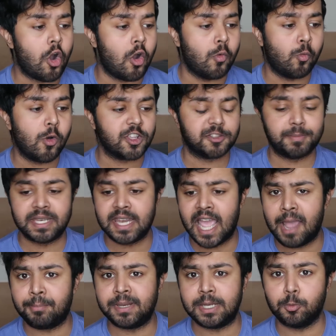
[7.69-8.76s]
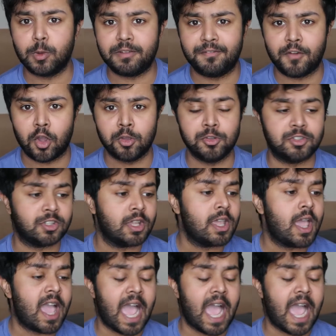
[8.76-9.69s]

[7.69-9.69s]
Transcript: on what's been happening with those,